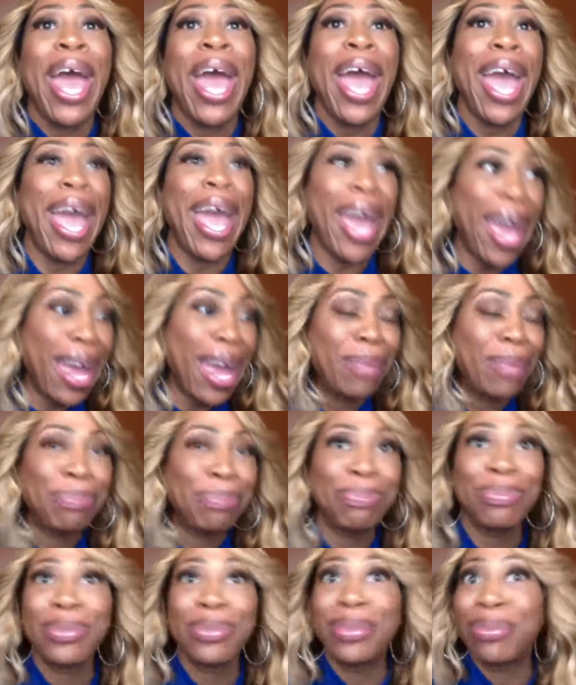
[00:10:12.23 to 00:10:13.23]
and
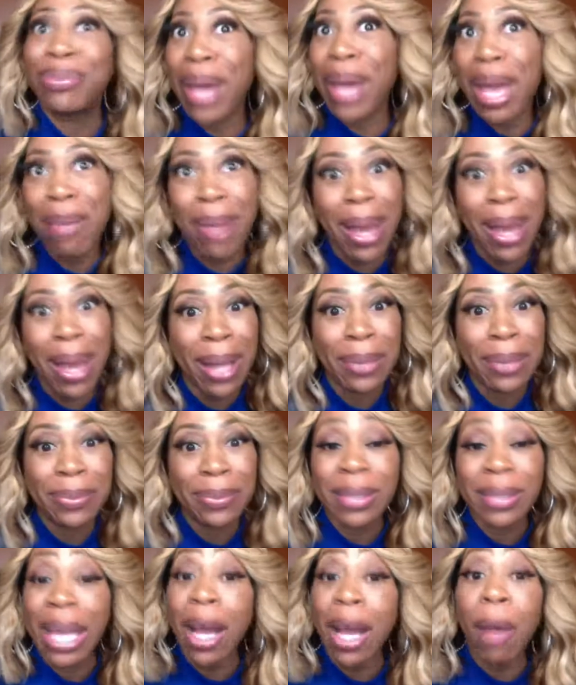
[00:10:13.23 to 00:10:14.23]
baby,
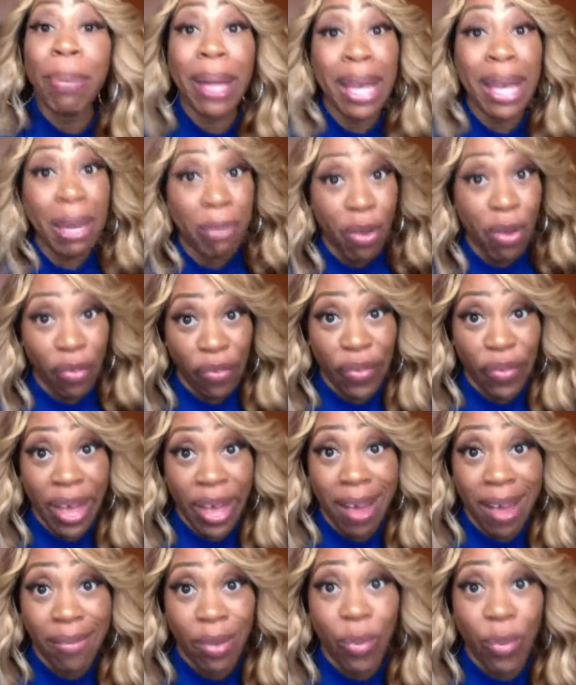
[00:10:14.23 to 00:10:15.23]
they're going to play that movie
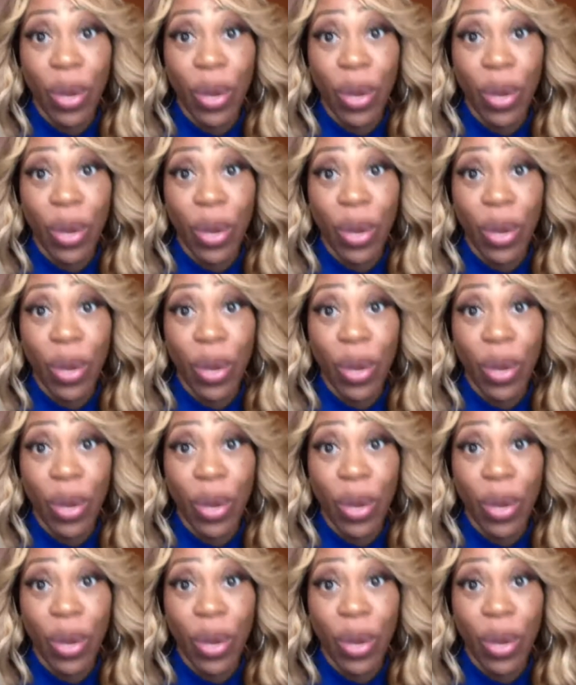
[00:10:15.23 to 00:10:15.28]
forever.